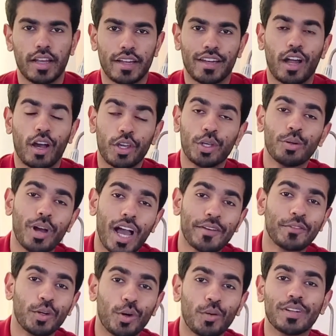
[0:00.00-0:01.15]
Now, you have
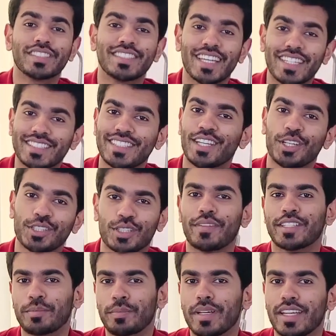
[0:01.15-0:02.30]
over 6 years of
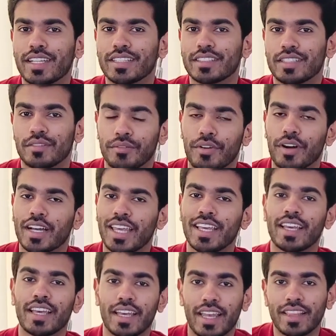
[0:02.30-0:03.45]
experience
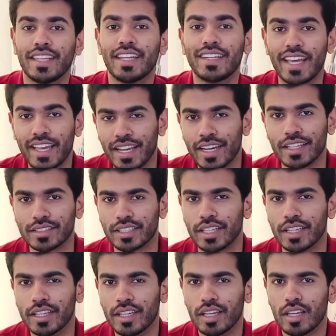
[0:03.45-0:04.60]
working in the tech
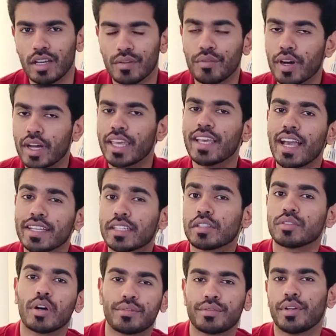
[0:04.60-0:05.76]
industry, working as a
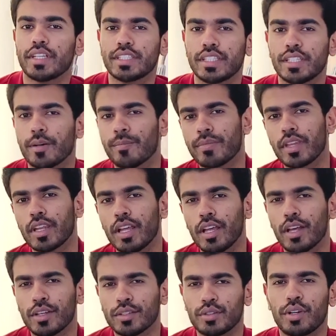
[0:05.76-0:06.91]
software engineer.
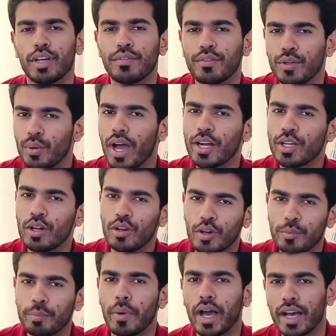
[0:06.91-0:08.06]
So if you had to
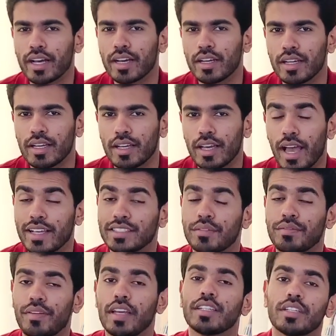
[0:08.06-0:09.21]
look back as a
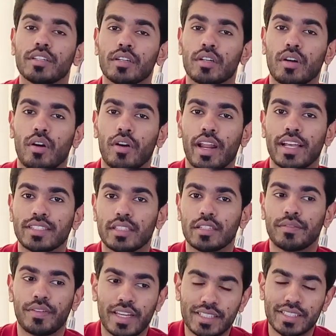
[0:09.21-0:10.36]
fresher or as a
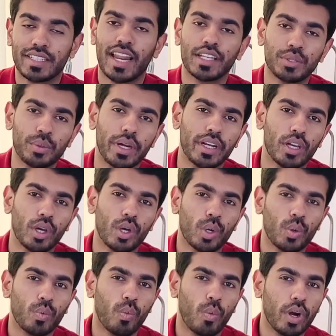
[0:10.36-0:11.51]
fresh graduate,
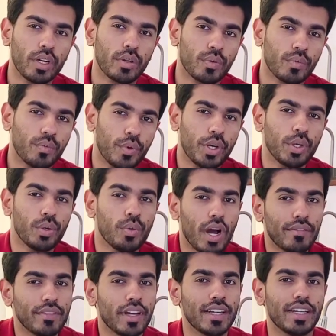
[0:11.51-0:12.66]
what would you
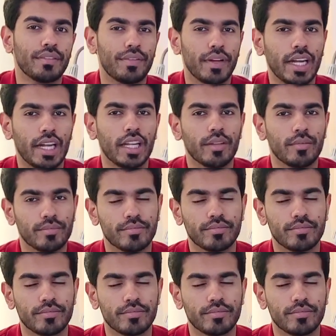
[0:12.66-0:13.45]
have done differently?